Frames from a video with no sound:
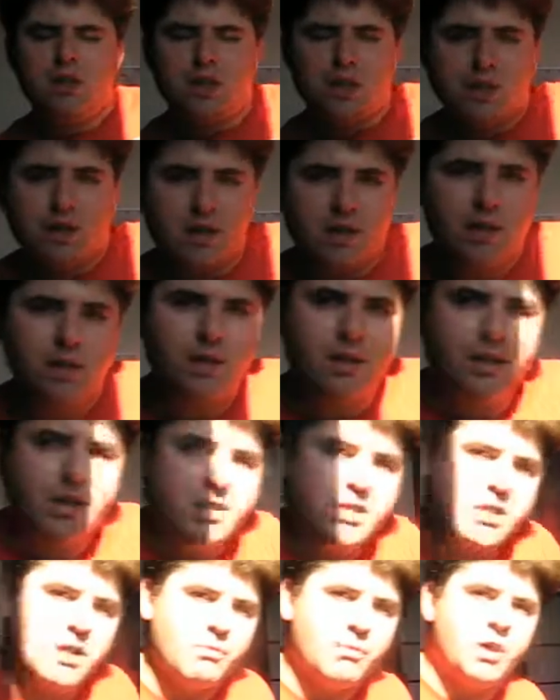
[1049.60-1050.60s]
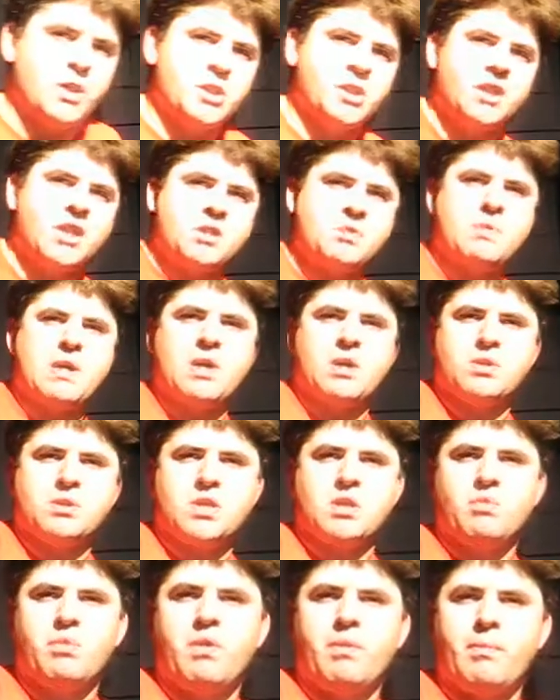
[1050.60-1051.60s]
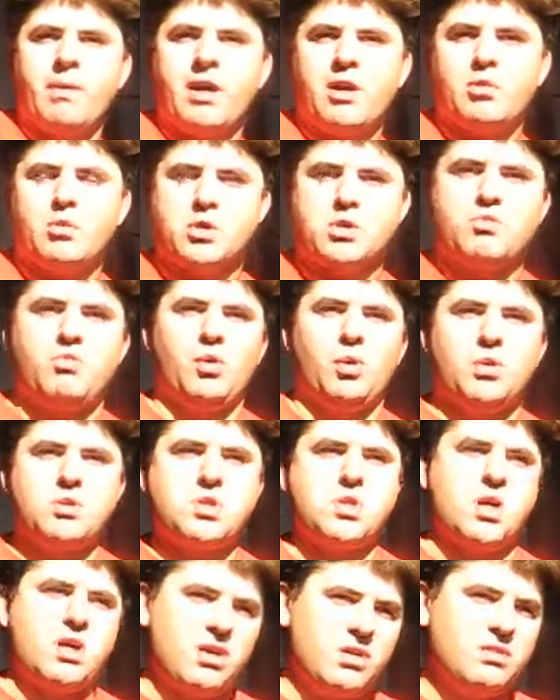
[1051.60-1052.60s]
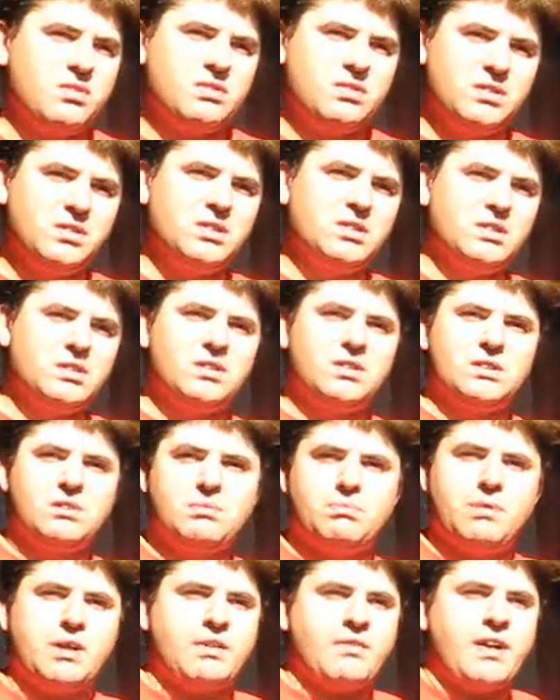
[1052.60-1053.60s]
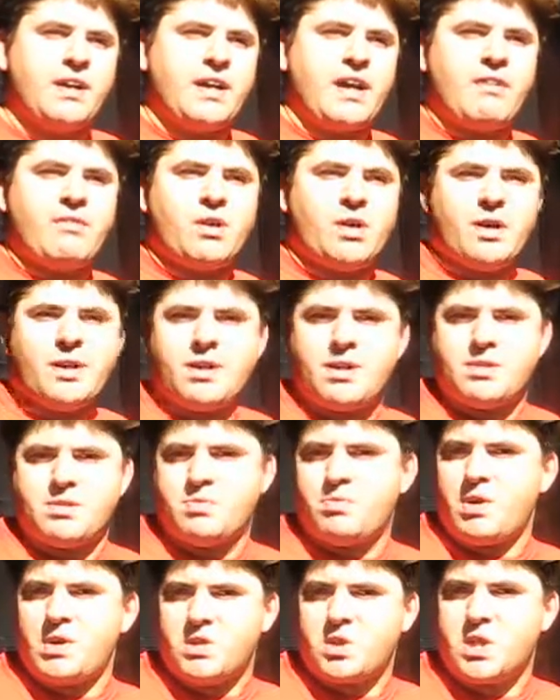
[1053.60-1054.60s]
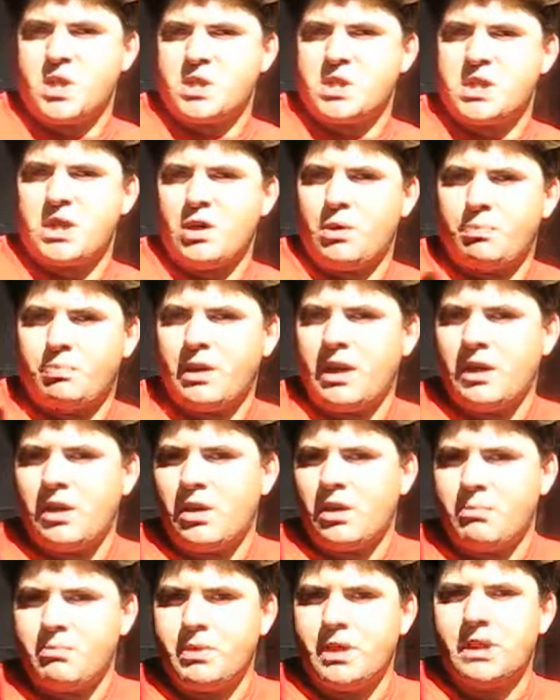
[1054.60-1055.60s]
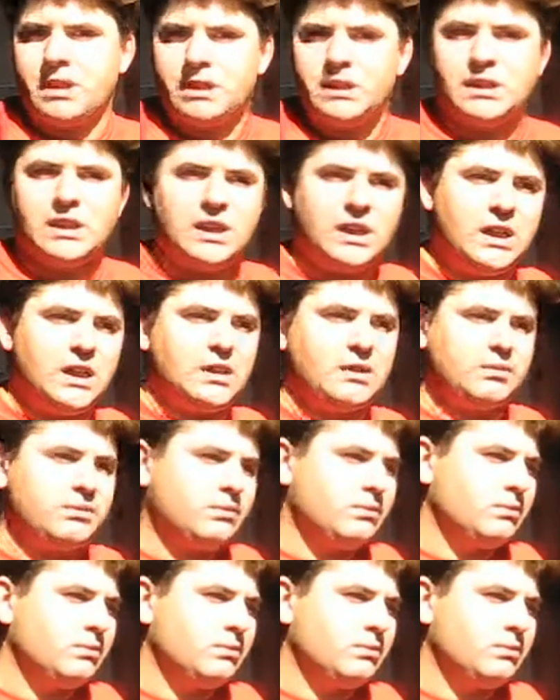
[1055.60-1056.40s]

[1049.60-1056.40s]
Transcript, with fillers: Instead, watch this because it will be useful. So, but whatever. This was just an opinion, but uh,